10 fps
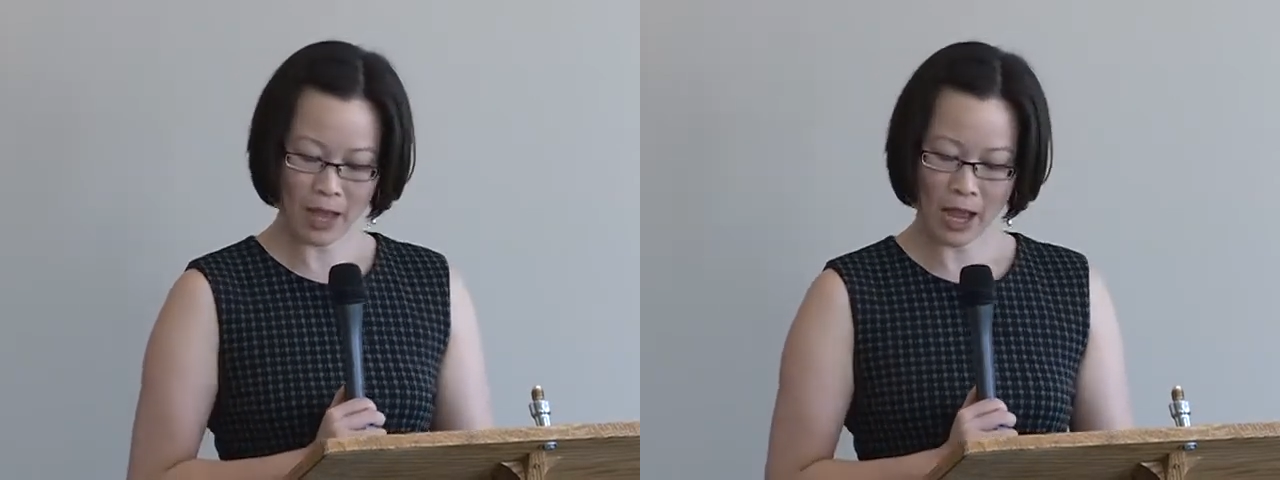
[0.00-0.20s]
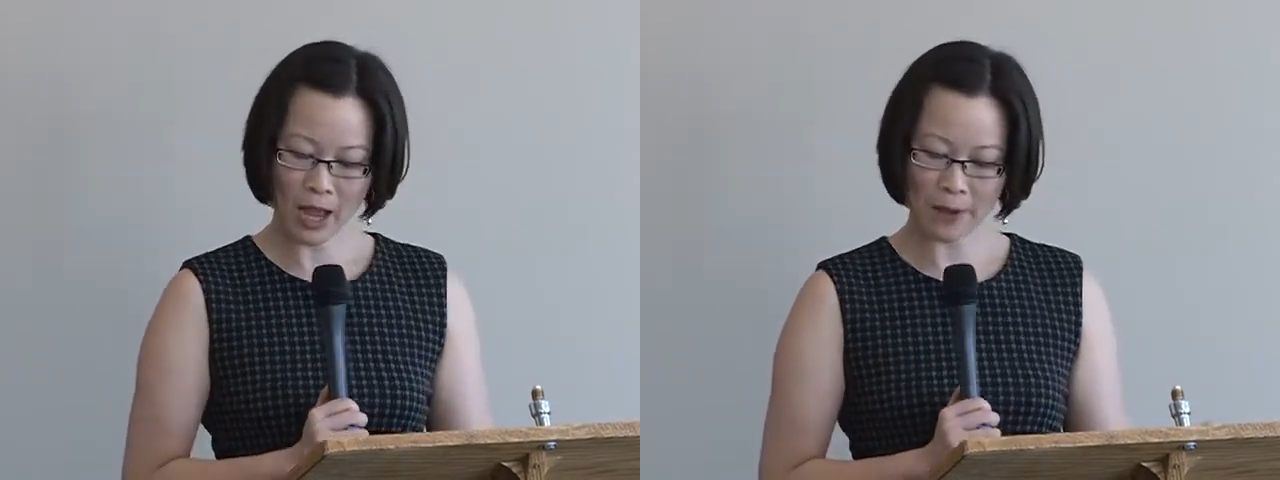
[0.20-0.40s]

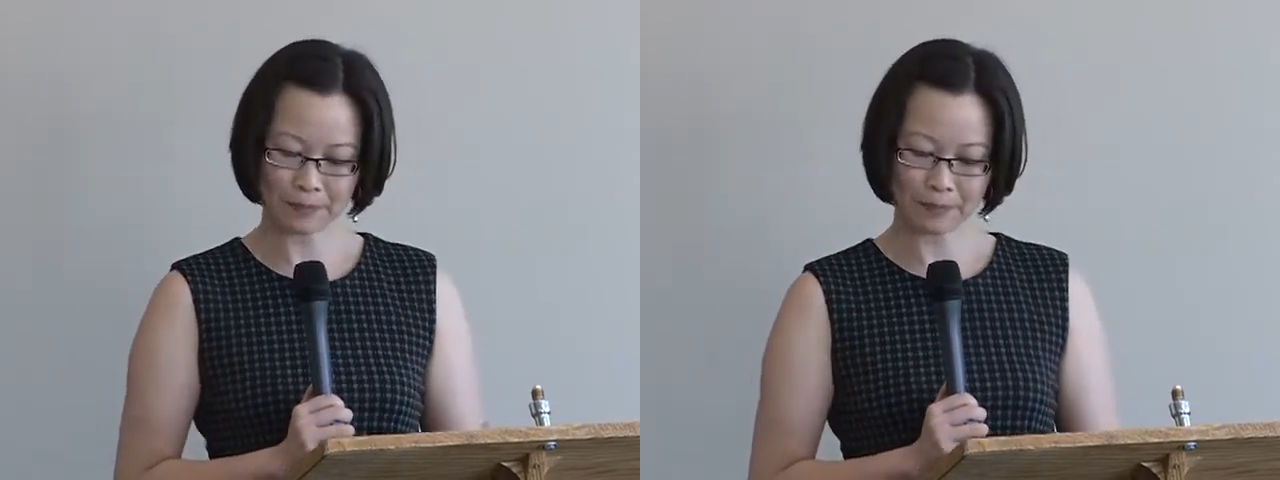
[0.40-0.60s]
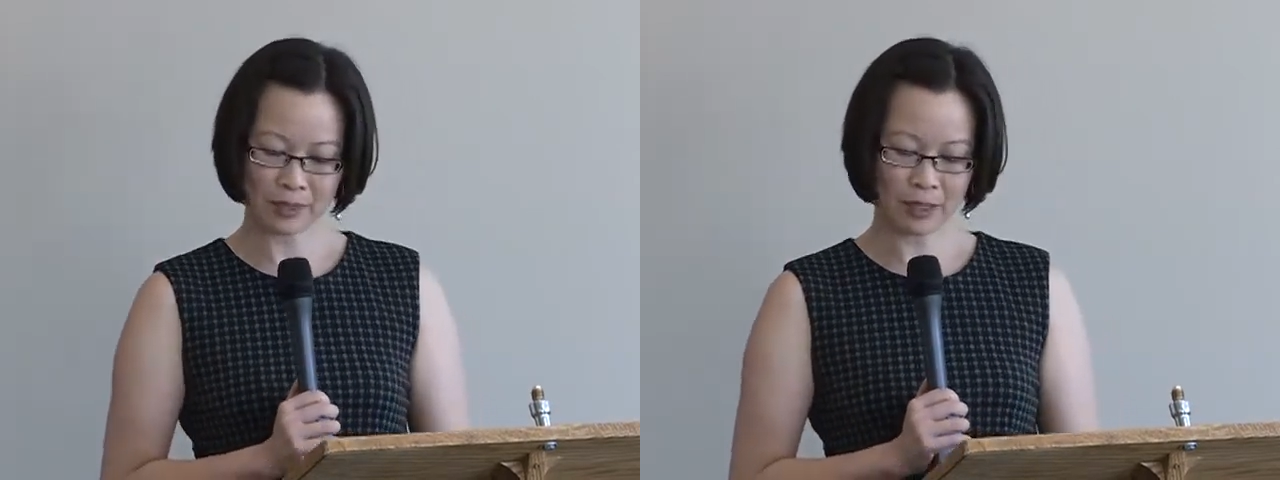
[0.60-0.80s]
But
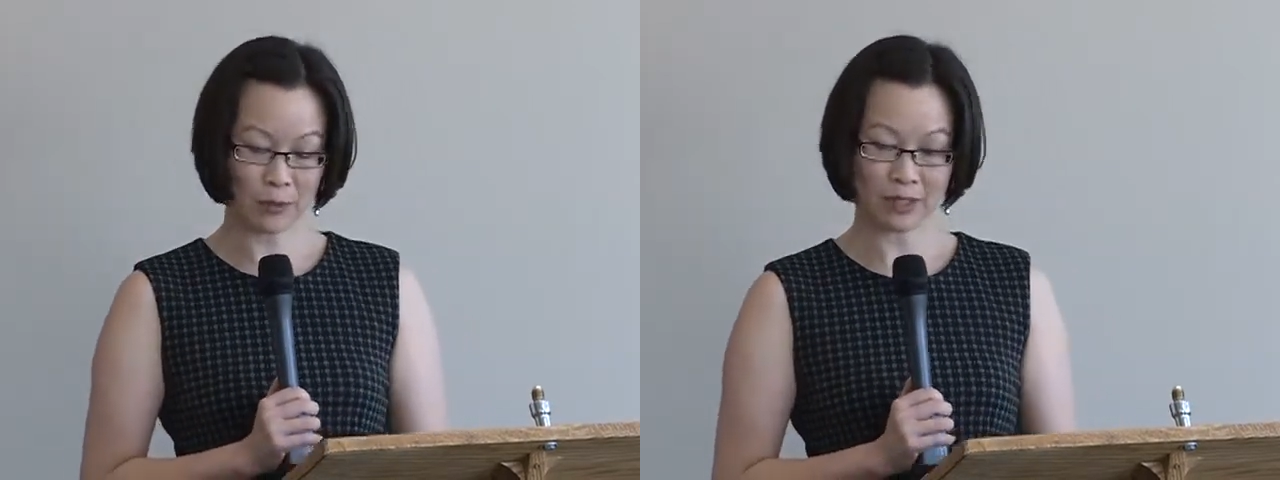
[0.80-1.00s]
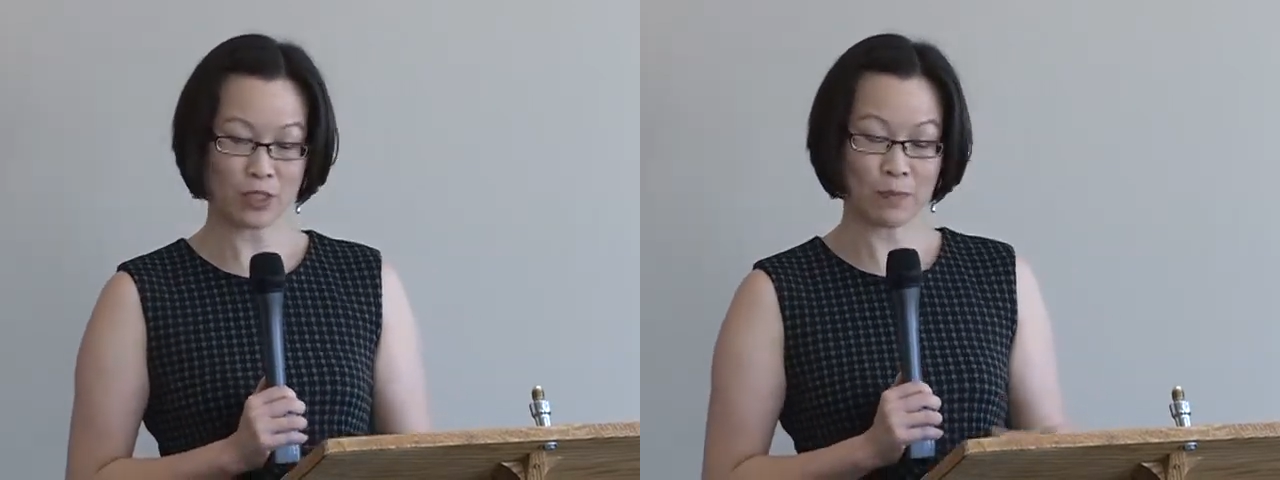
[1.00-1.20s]

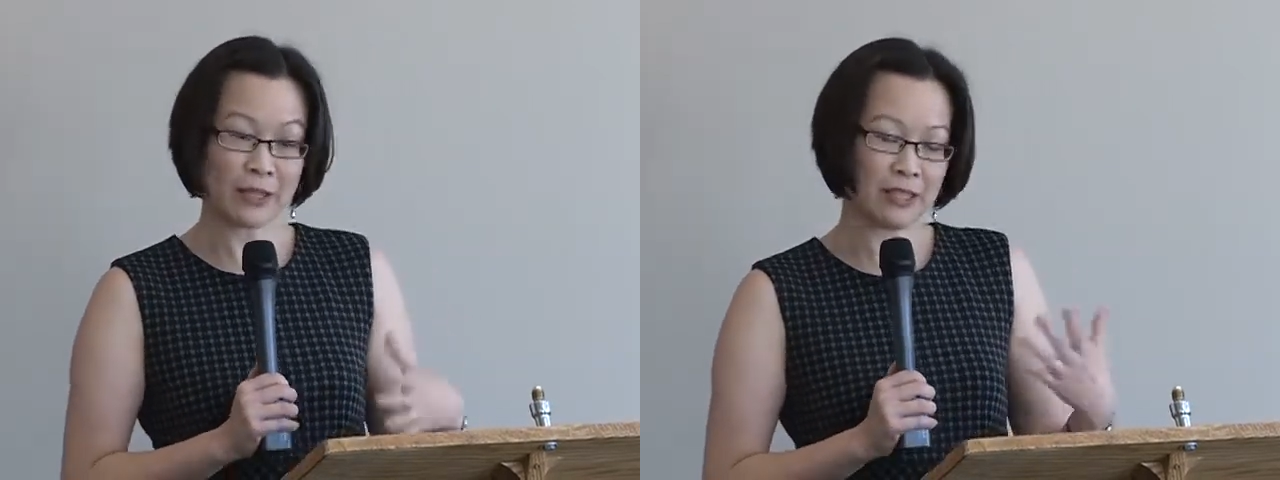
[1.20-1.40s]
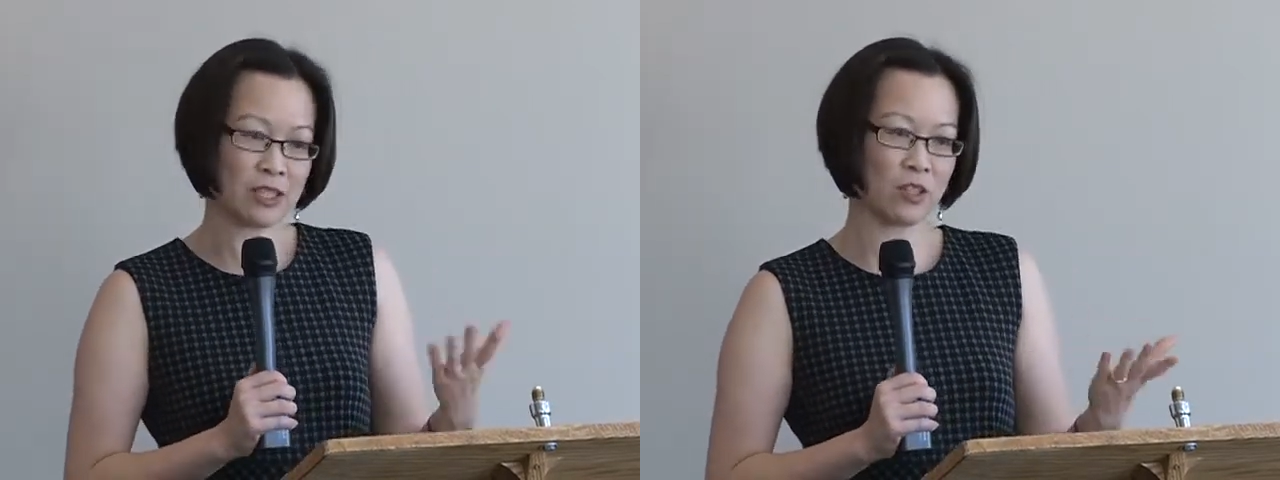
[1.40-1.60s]

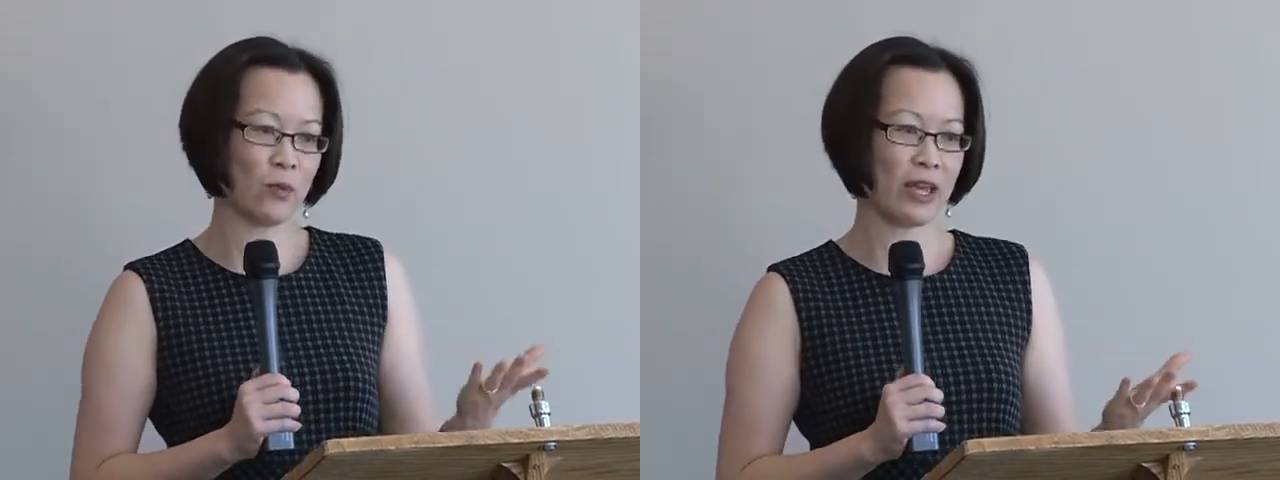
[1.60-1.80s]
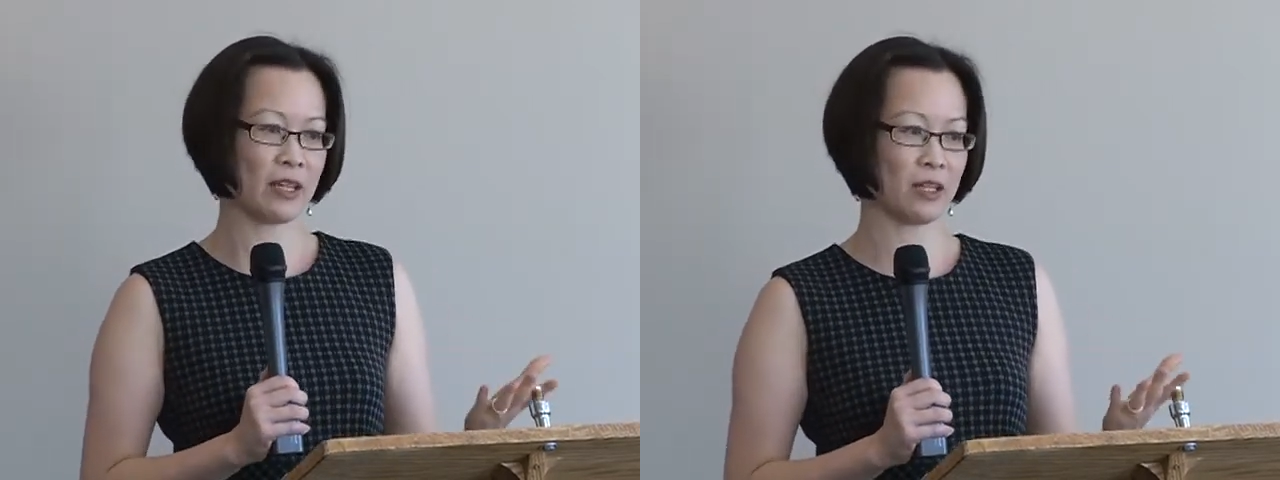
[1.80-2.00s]
that's the only
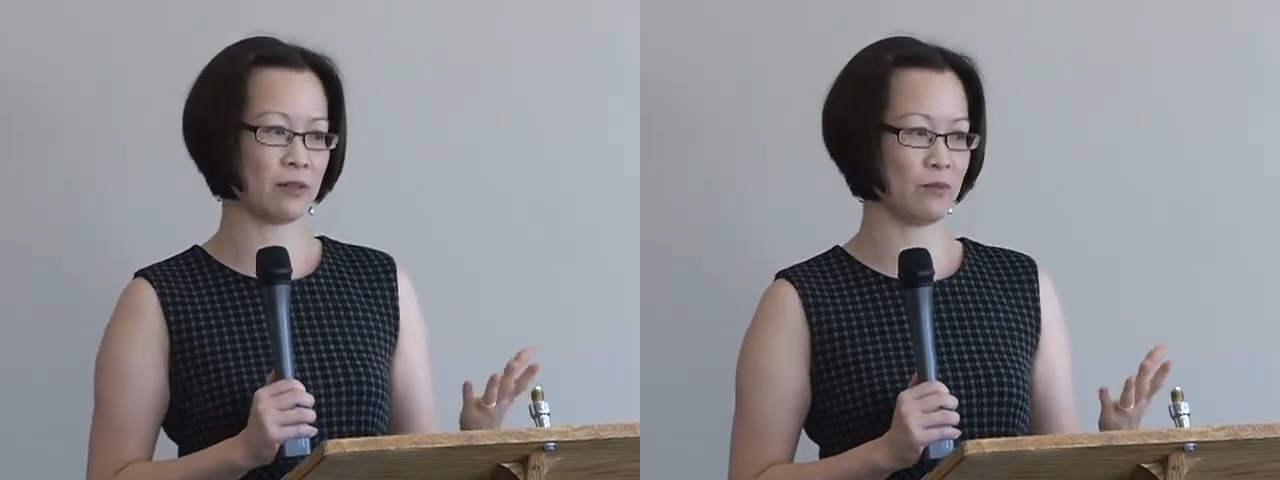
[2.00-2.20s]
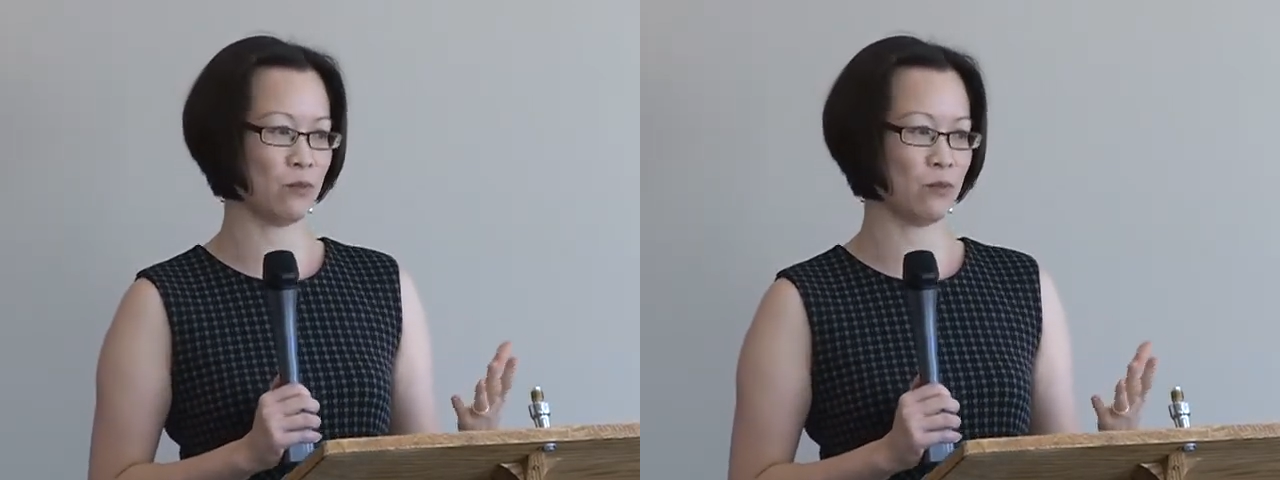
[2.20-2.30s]
way it could